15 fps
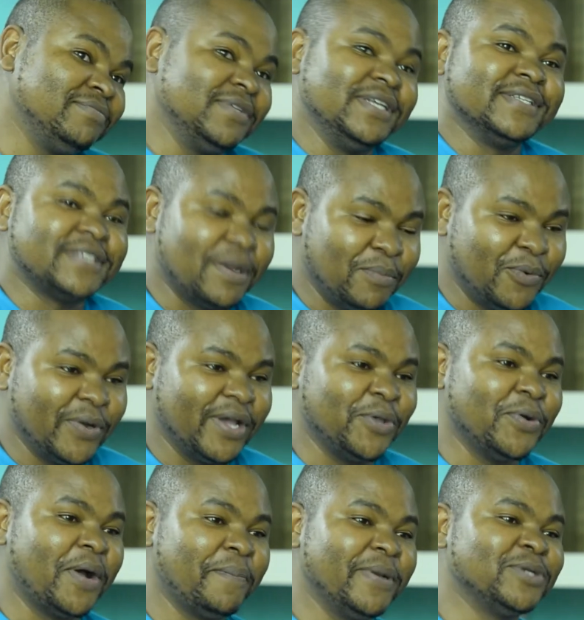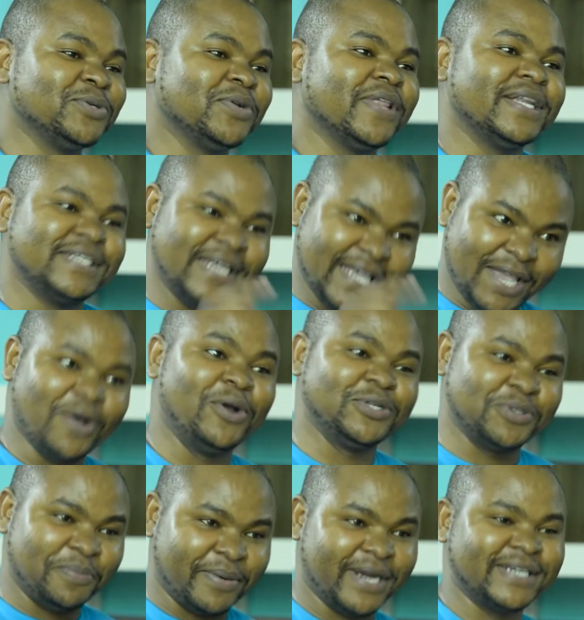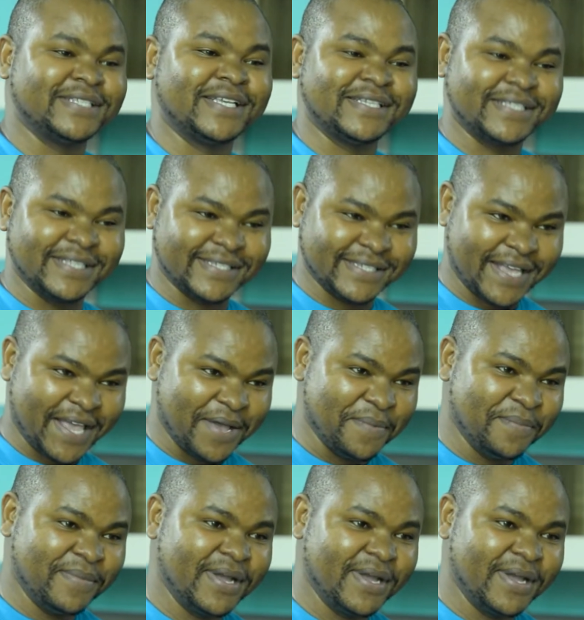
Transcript: in some way you happen to know that he also practices the same,